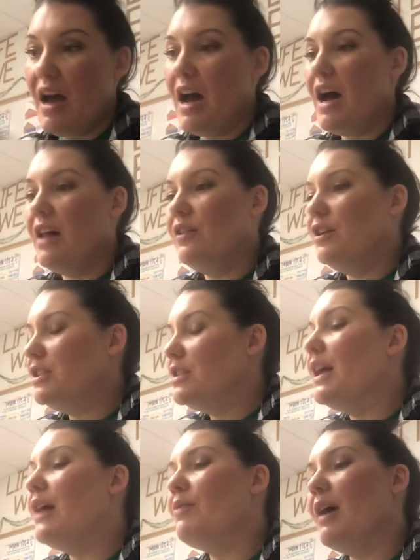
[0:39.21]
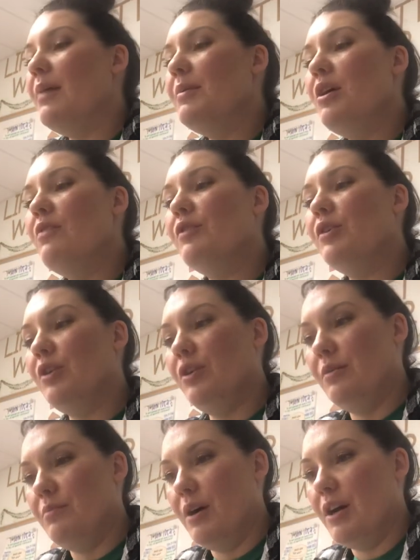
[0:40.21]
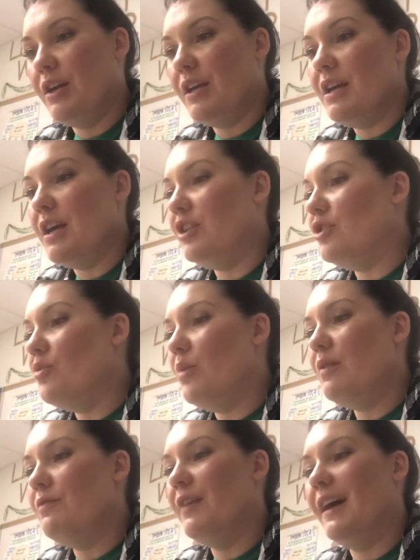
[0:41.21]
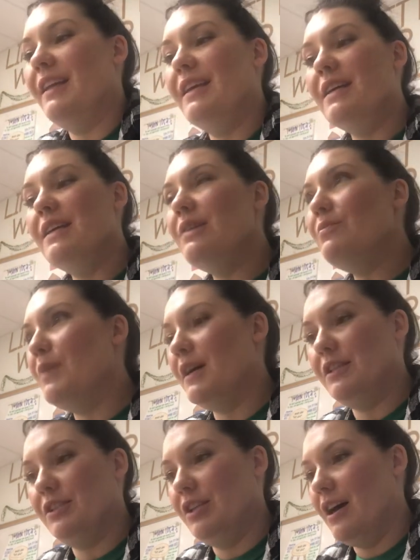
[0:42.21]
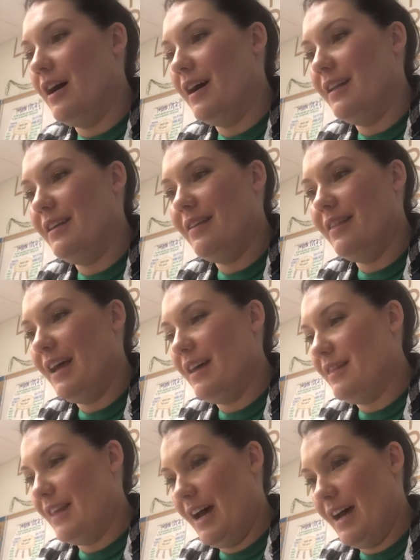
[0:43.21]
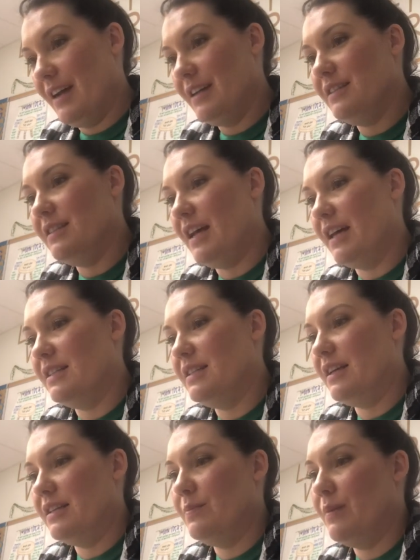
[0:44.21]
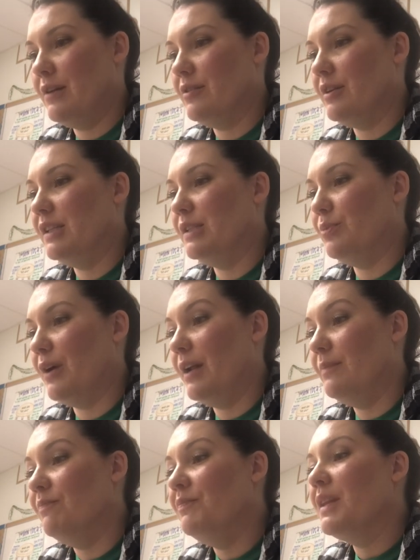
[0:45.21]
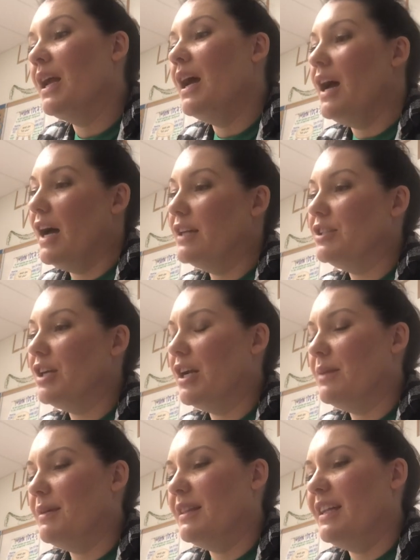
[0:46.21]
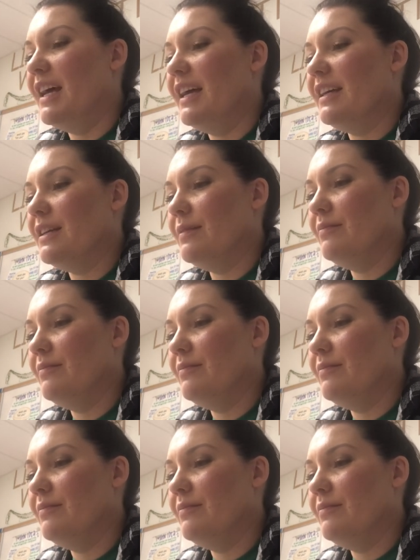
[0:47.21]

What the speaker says: I looked that rabbit over good, Marty, and you won't find any buckshot in that thigh, Dad says, buttering his bread. I shot him in the neck.